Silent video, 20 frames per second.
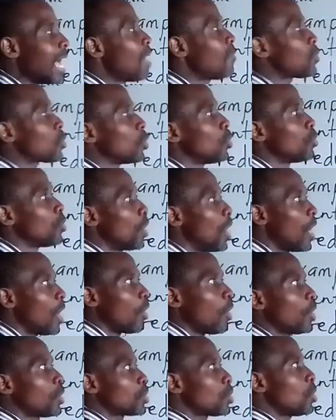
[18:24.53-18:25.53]
time to
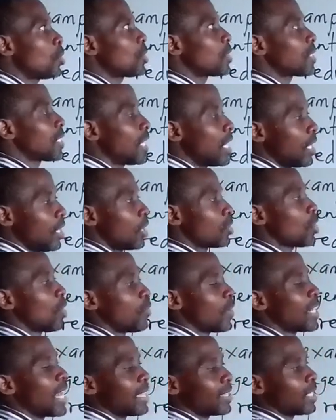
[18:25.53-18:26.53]
also say a lot
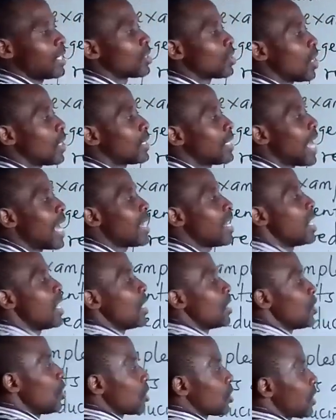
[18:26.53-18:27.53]
of other things under
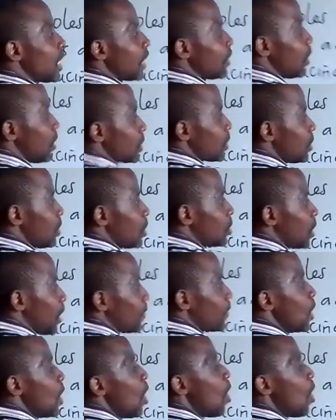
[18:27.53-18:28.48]
reduction and oxidation.